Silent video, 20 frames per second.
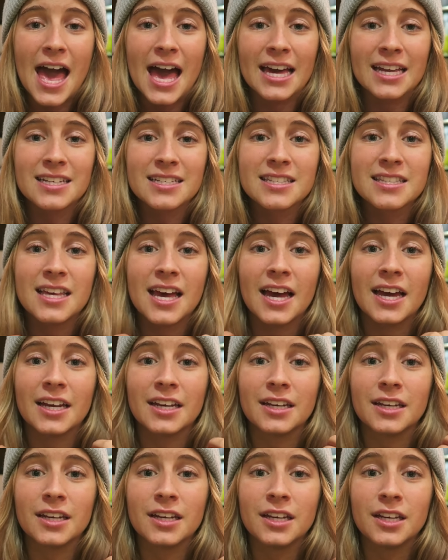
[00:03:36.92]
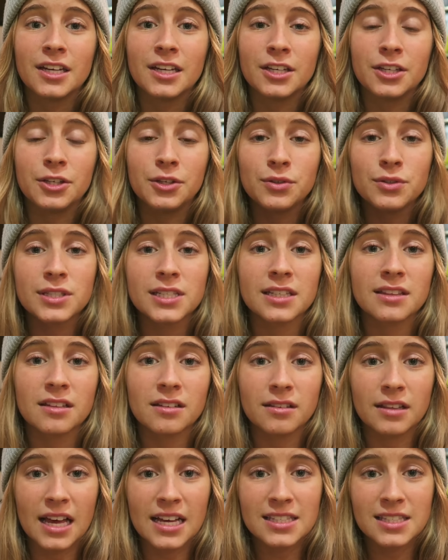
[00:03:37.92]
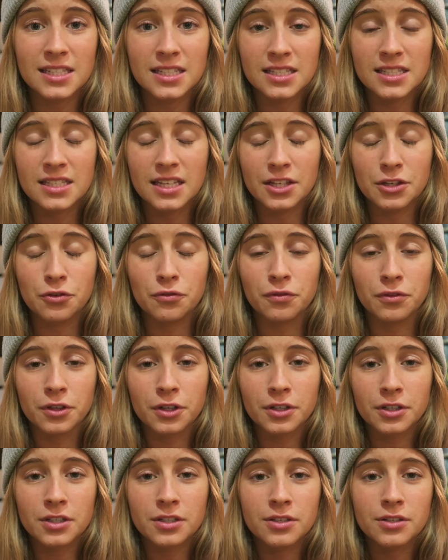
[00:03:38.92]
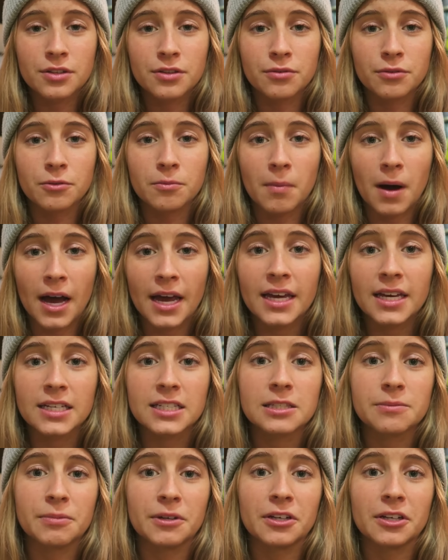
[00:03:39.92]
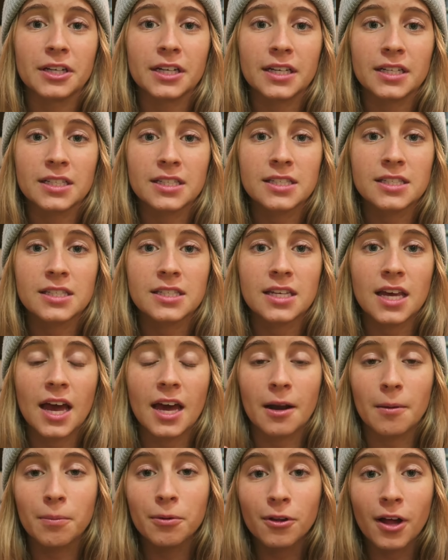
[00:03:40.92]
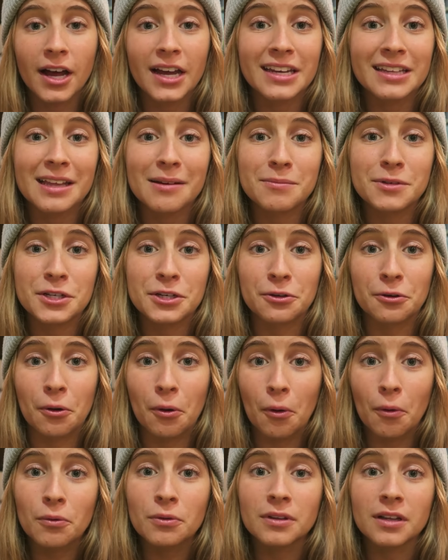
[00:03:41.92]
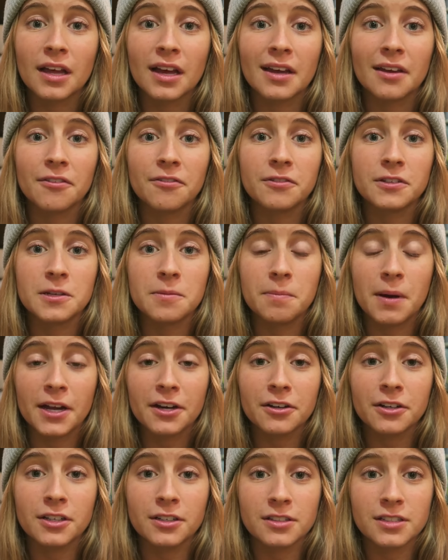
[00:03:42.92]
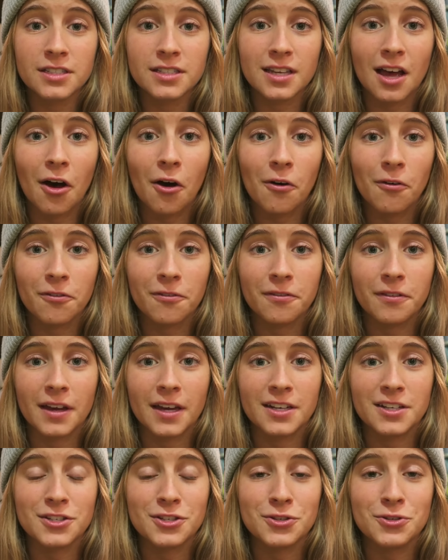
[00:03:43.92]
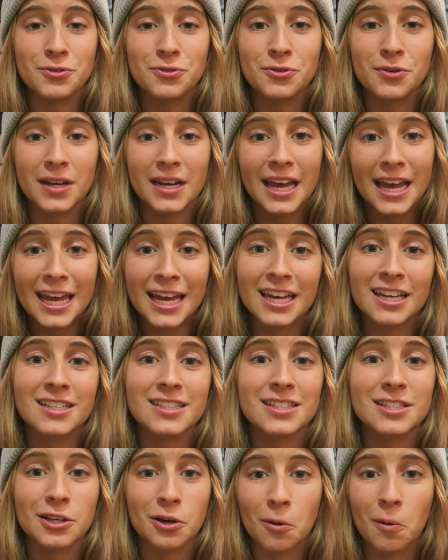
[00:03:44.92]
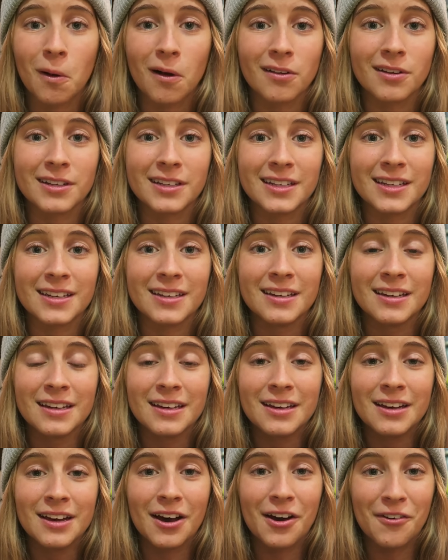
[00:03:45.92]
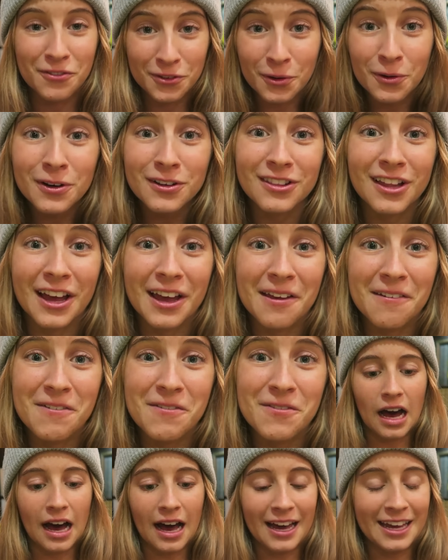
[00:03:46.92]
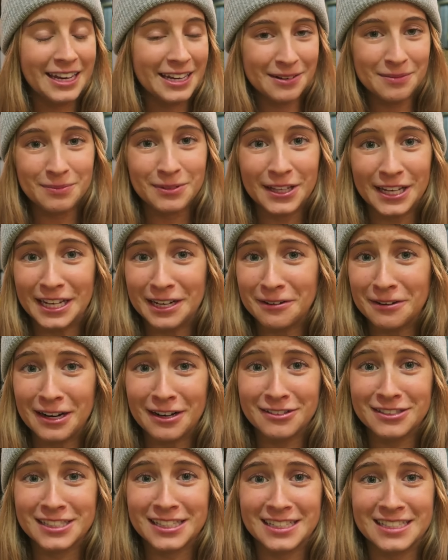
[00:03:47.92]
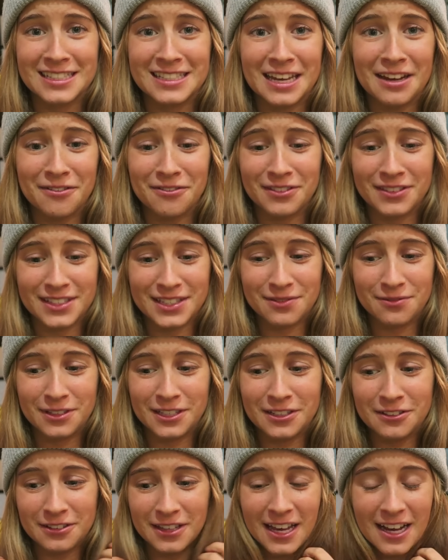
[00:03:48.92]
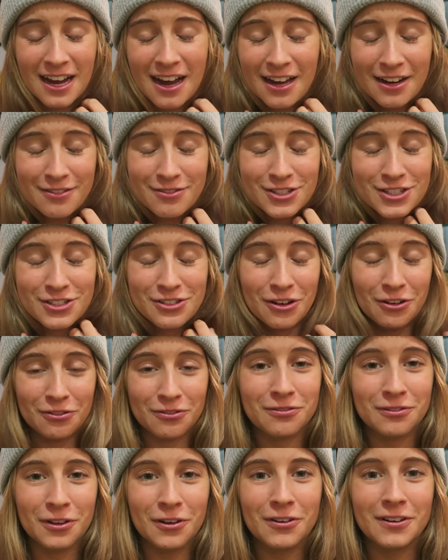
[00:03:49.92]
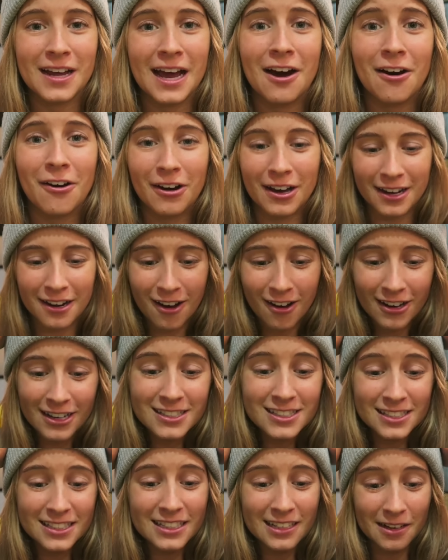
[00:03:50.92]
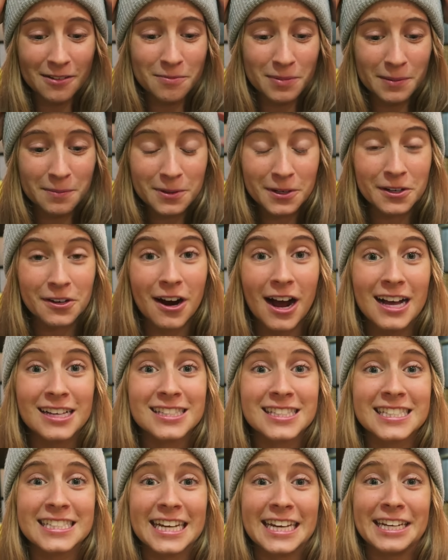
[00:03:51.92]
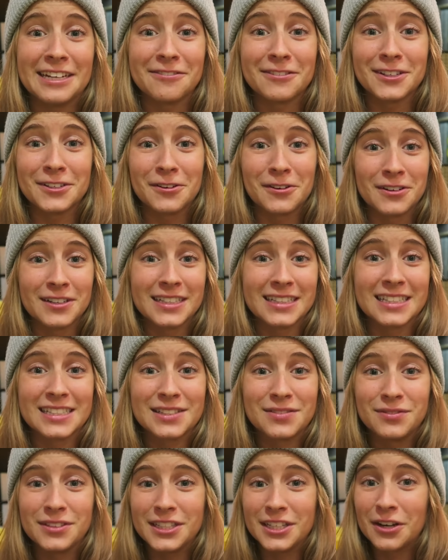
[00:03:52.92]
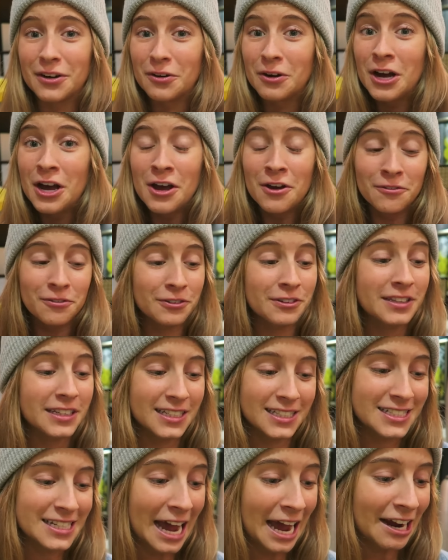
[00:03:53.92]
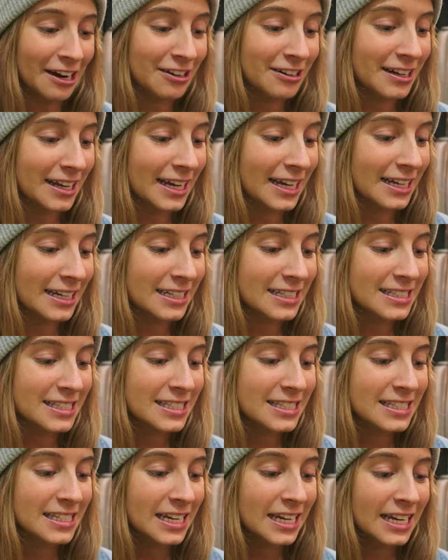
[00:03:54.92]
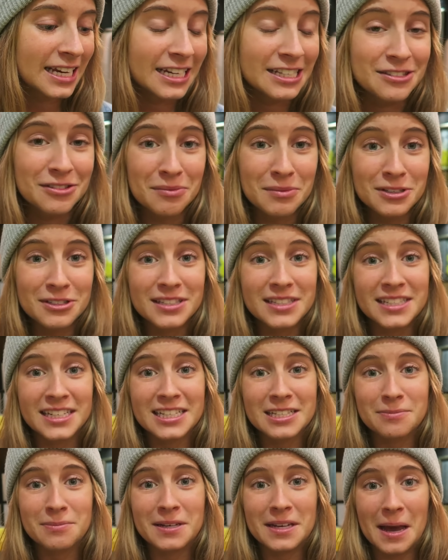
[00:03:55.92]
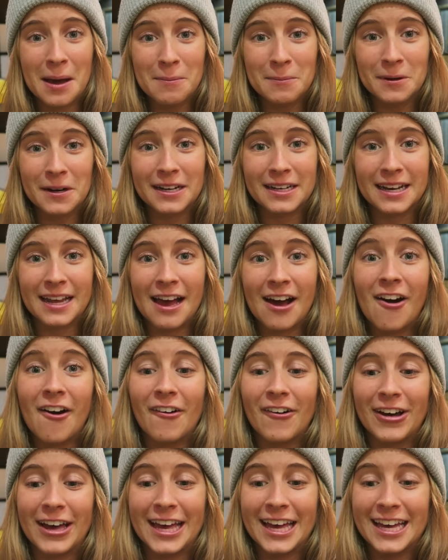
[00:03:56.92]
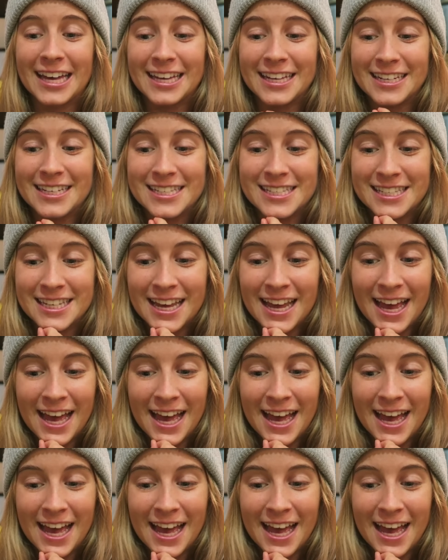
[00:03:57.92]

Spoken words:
and then using the lessons that you've learned through my experience and applying them to your own life to better yourself and to enhance the quality of your life. I didn't plan what I was gonna say for this video. That kind of just all flowed out. And honestly, I've been procrastinating recording this video for the entire day. It's almost 6 p.m. right now, and